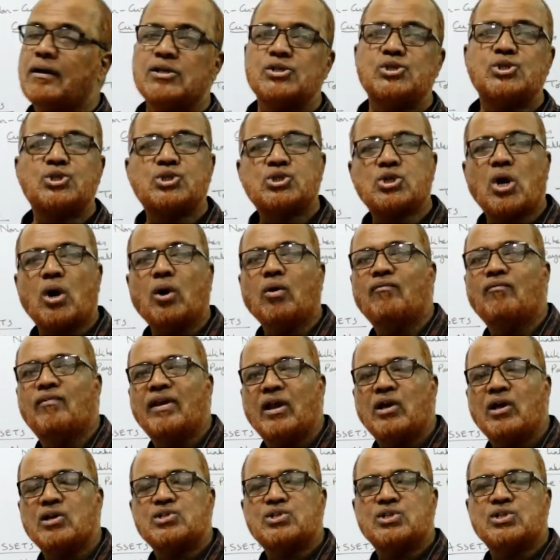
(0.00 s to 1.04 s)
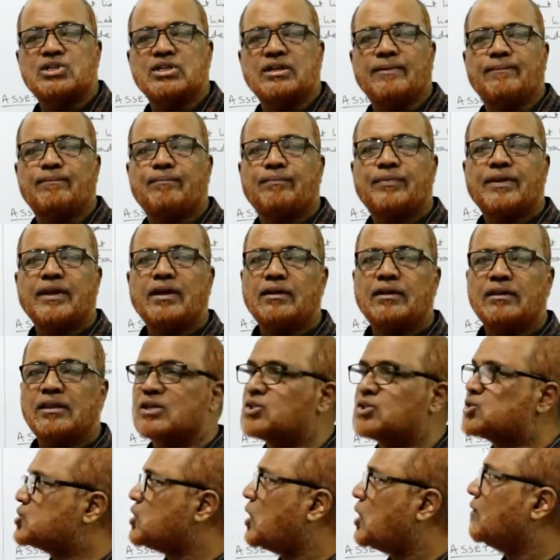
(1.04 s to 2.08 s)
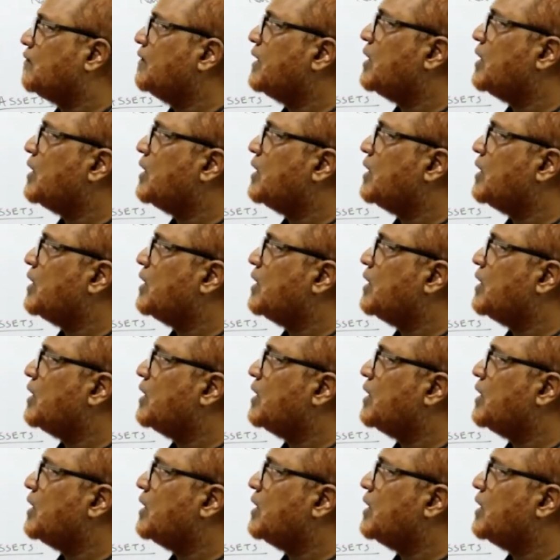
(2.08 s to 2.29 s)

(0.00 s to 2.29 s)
Stock velocity. The stock